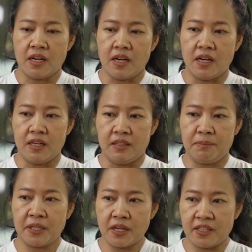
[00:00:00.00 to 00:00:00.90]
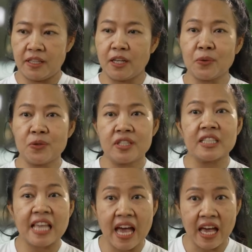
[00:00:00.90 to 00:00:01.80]
Uh, because they're
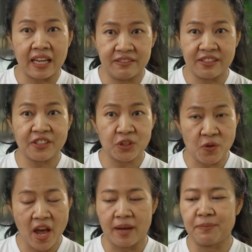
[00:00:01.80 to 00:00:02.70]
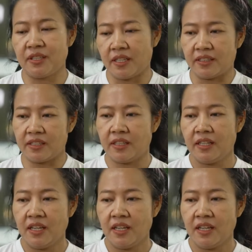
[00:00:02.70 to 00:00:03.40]
losing their natural habitat.